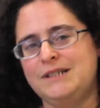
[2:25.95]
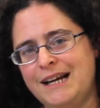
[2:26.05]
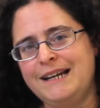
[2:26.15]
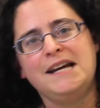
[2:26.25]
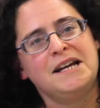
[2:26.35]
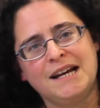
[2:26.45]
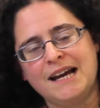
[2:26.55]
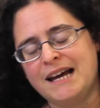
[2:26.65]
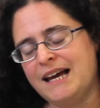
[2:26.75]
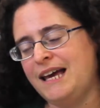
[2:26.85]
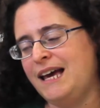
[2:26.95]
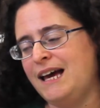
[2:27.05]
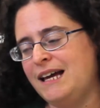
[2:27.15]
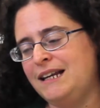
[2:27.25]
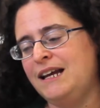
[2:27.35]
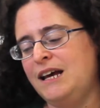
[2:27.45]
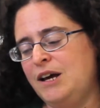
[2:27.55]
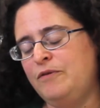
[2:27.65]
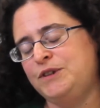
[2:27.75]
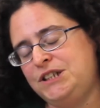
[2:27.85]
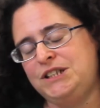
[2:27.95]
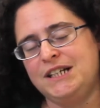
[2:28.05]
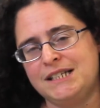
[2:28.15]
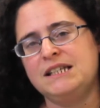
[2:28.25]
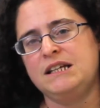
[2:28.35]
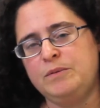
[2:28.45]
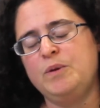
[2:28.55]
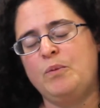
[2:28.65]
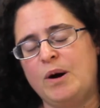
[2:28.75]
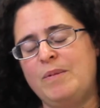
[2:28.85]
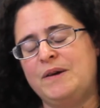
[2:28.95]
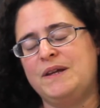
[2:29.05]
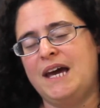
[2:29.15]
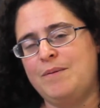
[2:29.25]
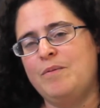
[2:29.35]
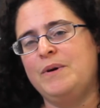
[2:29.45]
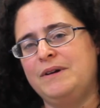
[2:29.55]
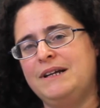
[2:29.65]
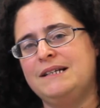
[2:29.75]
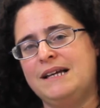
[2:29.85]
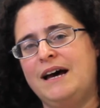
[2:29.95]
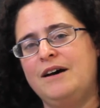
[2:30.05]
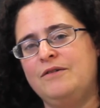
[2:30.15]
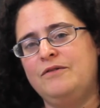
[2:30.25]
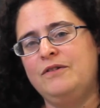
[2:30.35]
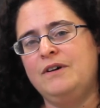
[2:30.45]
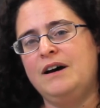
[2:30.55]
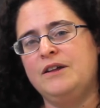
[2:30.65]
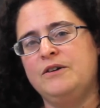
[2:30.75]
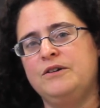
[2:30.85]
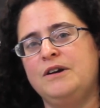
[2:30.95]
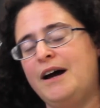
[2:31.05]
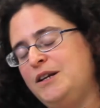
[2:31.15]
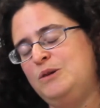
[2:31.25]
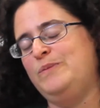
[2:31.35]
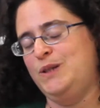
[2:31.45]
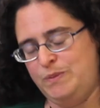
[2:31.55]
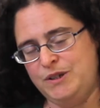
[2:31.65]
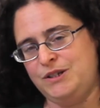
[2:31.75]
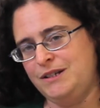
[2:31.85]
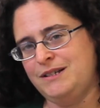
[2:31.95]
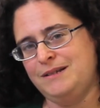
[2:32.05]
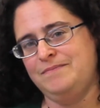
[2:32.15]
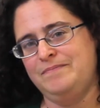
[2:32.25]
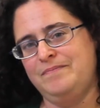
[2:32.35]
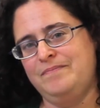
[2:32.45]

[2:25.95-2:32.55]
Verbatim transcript: studying and for teaching us a little bit more about the capabilities of other non human species.